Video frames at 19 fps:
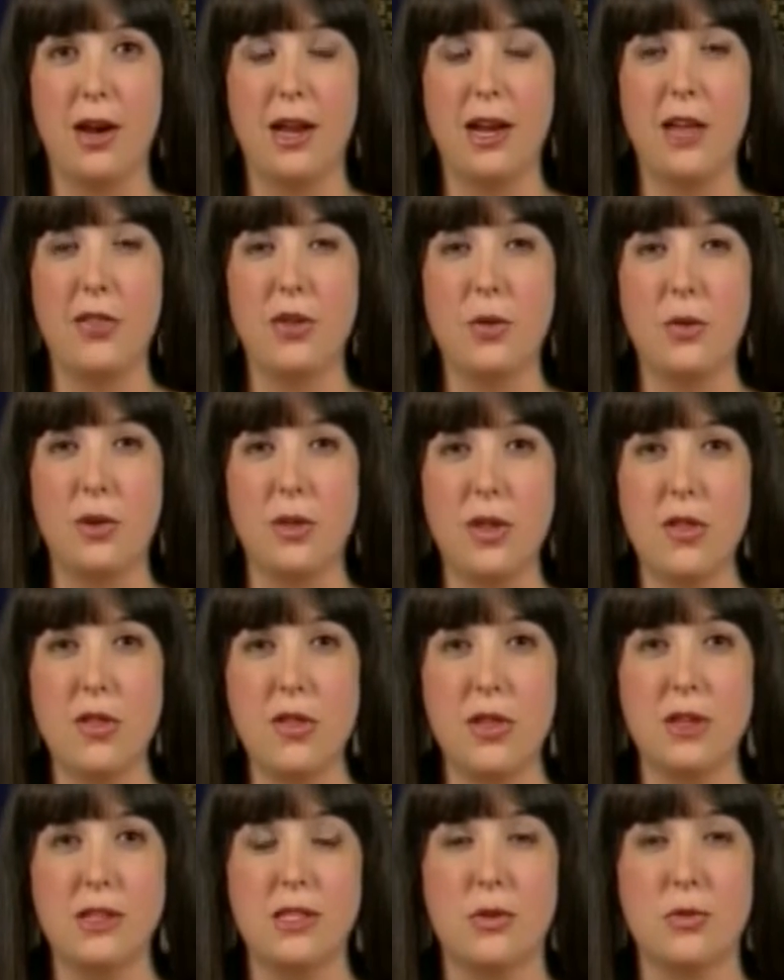And I think one of the other
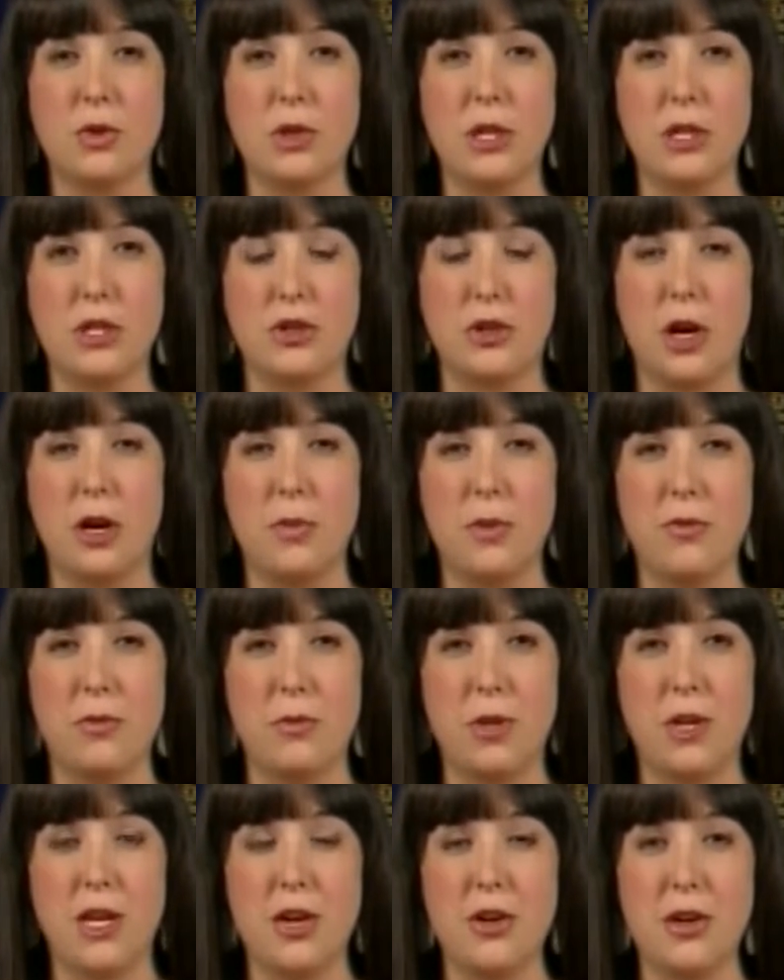things that really struck me from
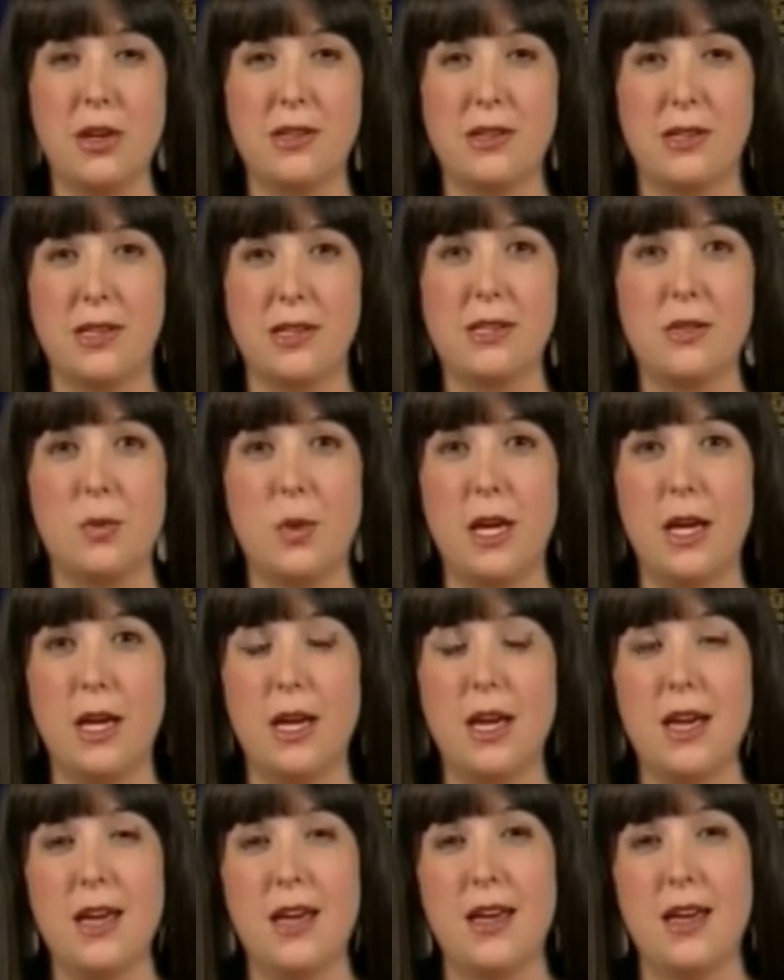the hearings this week
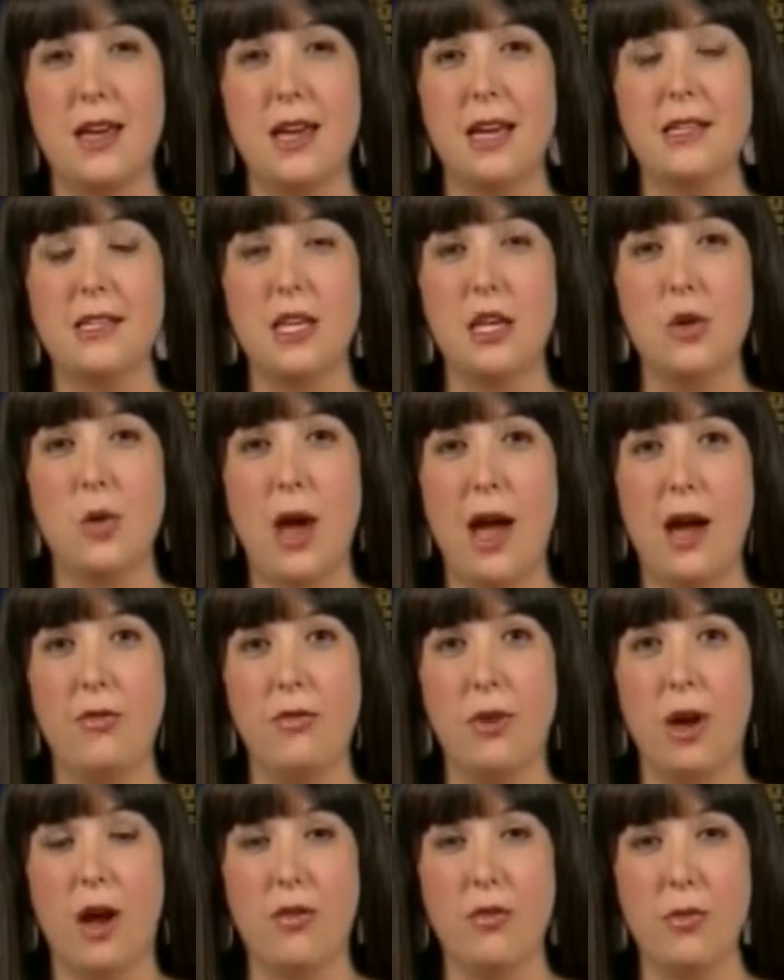is that you have
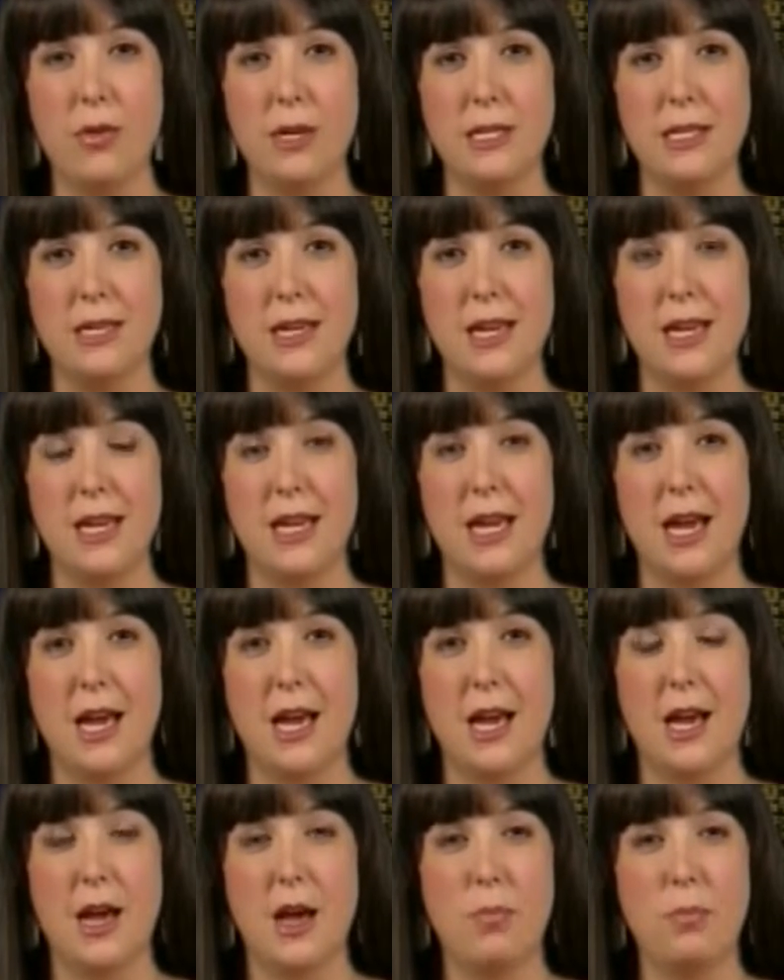government
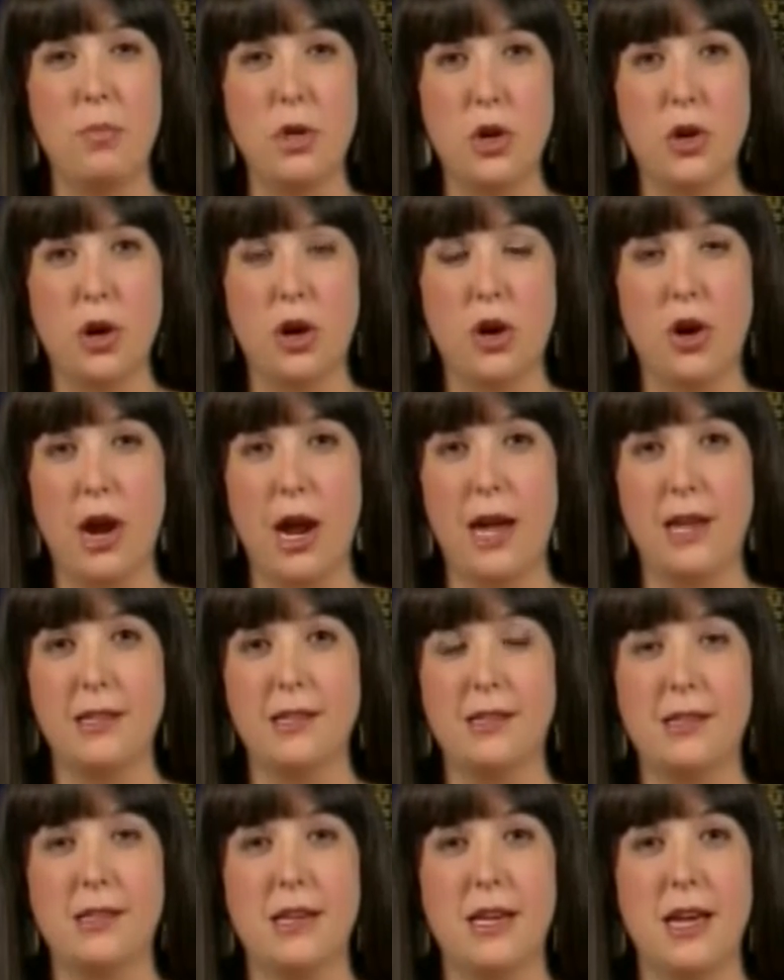
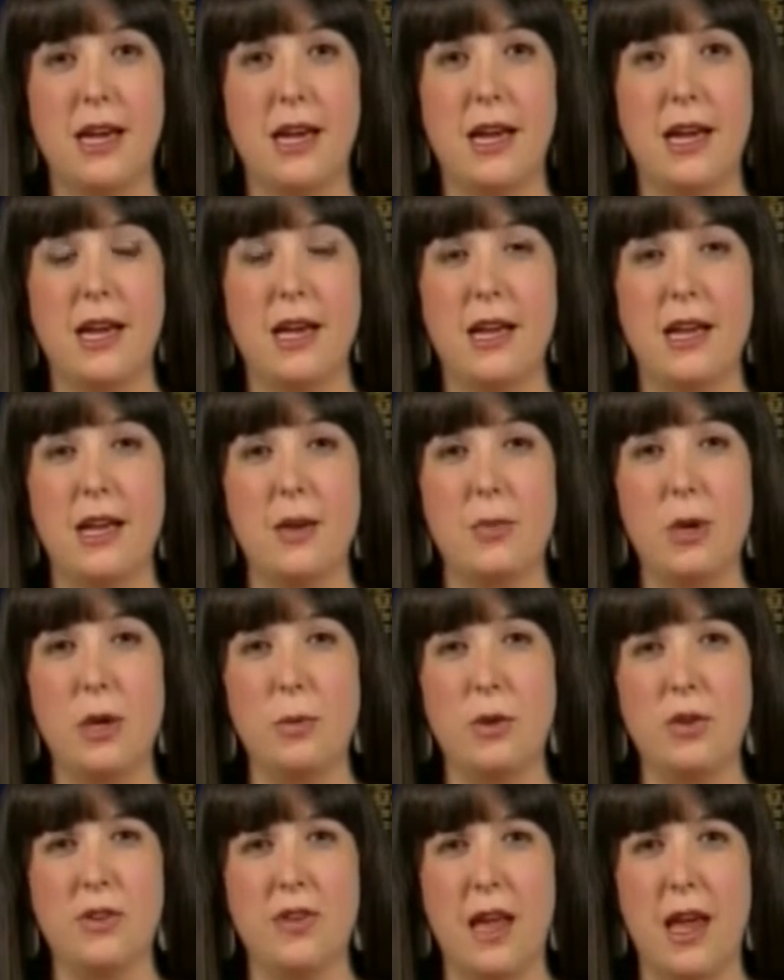bureaucrats and
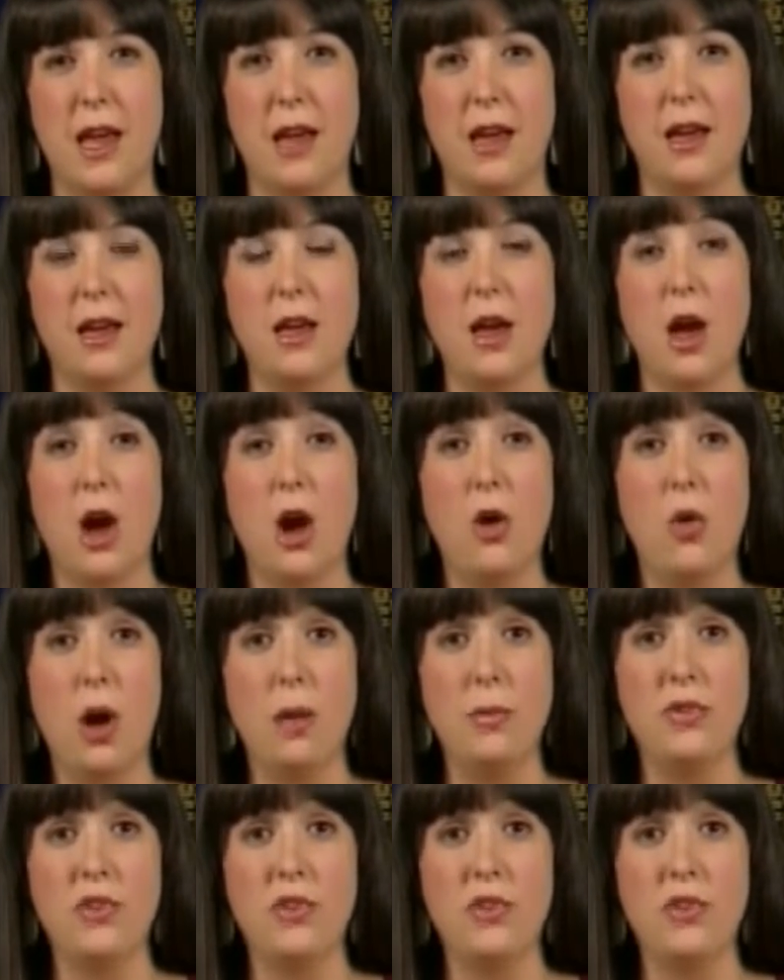people saying, oh, I'm